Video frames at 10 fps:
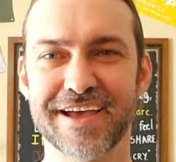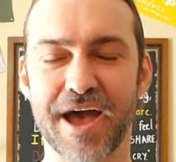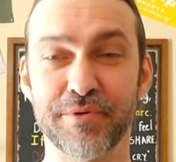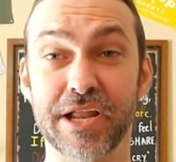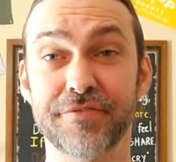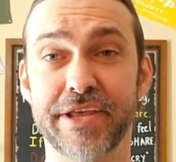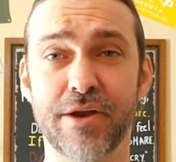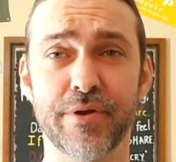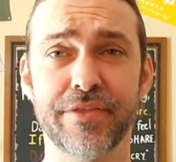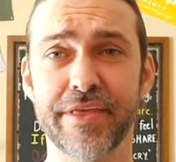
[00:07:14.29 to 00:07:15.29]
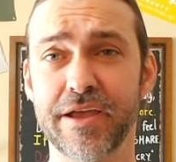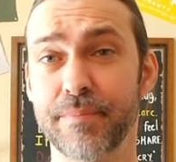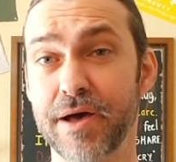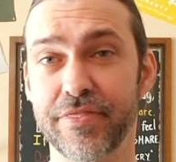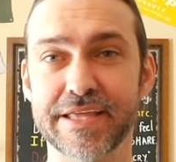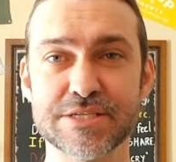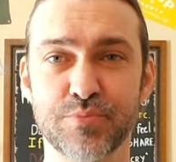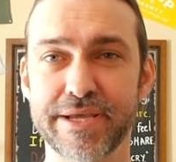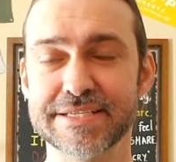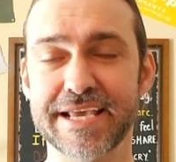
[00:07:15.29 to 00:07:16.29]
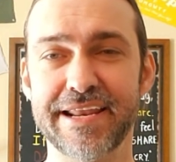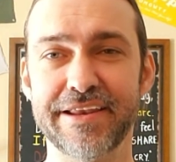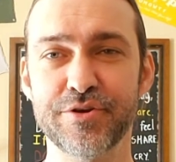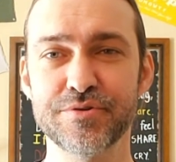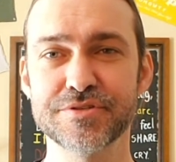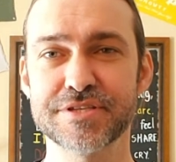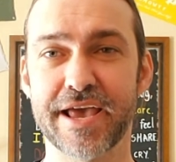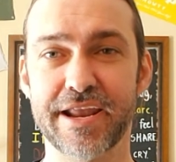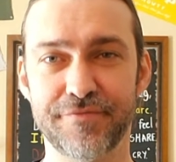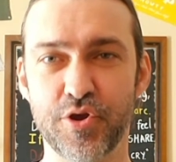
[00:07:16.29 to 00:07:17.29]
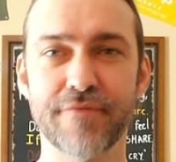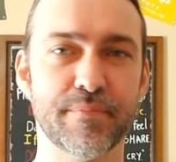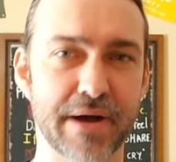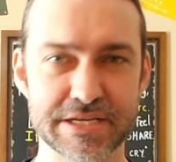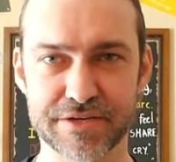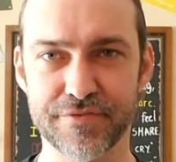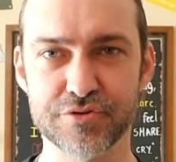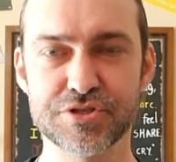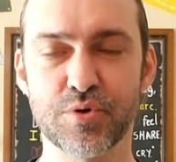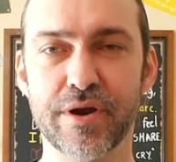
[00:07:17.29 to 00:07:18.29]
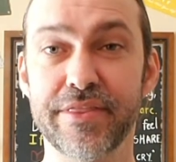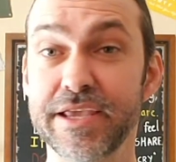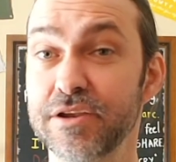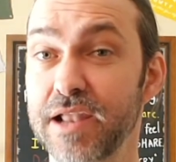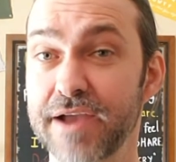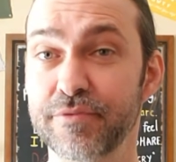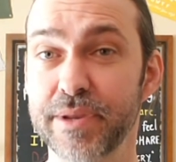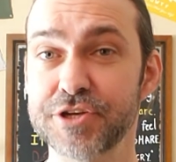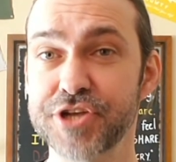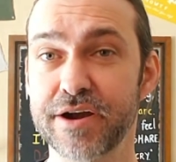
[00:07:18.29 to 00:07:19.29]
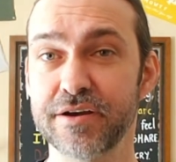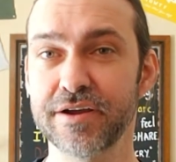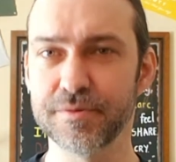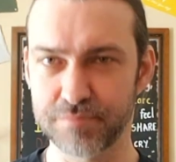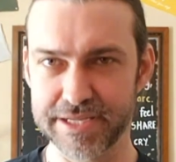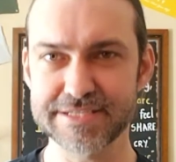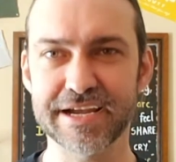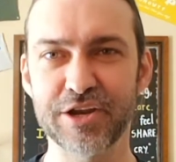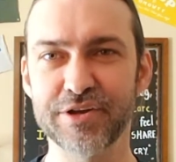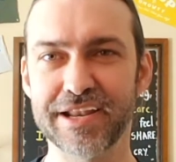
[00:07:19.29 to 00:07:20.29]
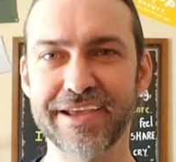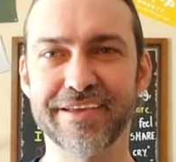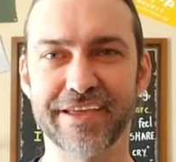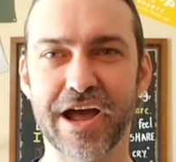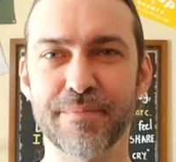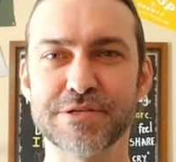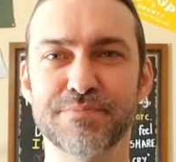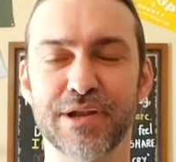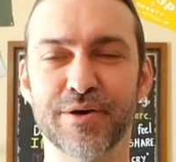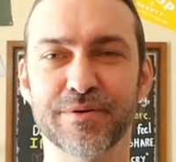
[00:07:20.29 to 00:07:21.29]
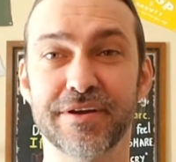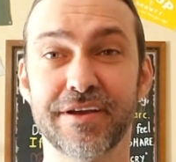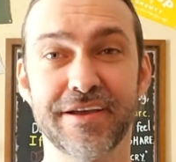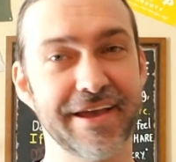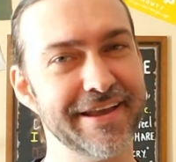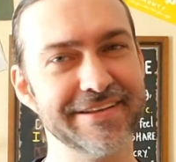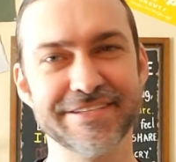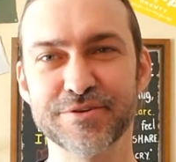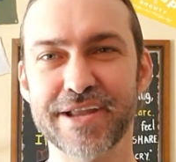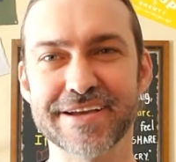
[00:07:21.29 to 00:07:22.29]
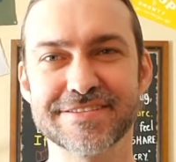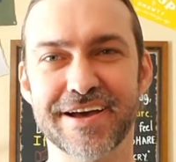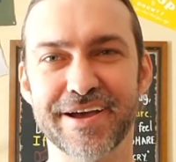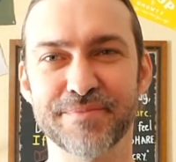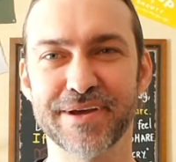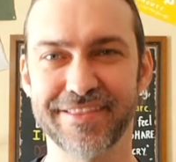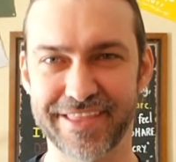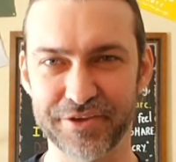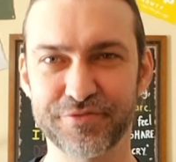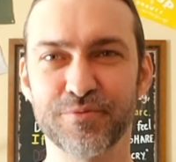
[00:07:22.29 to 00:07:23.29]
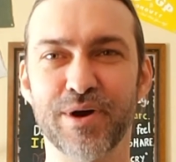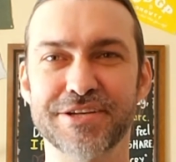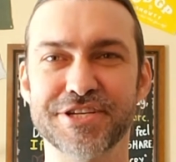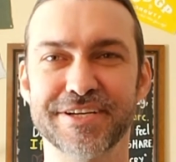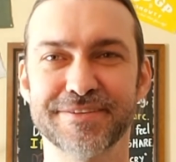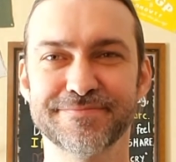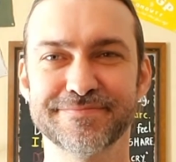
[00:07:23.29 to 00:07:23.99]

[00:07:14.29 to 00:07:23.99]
I would love to hear what you think about this week's Giddy News, and if you have a positive news story that you'd like for me to share, please include a link in the comments below. And until next time, thanks for watching.